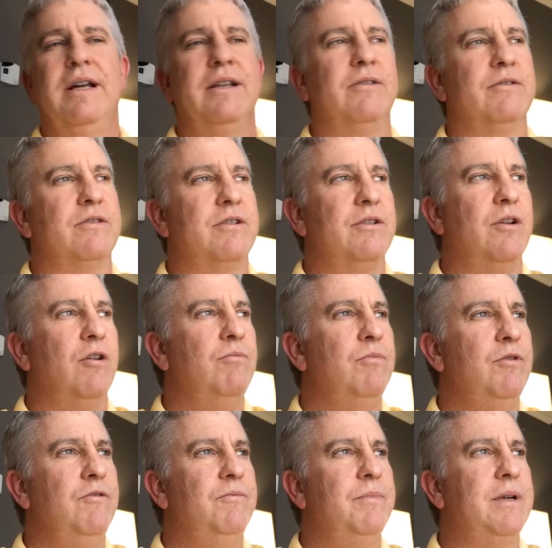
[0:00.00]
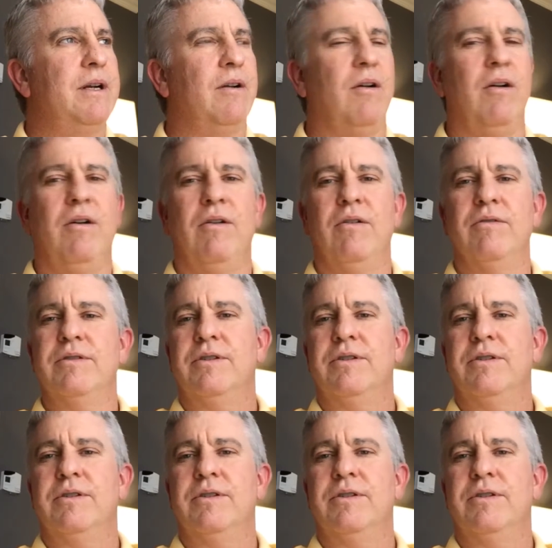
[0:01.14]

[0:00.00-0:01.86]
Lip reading: there's no movement at all,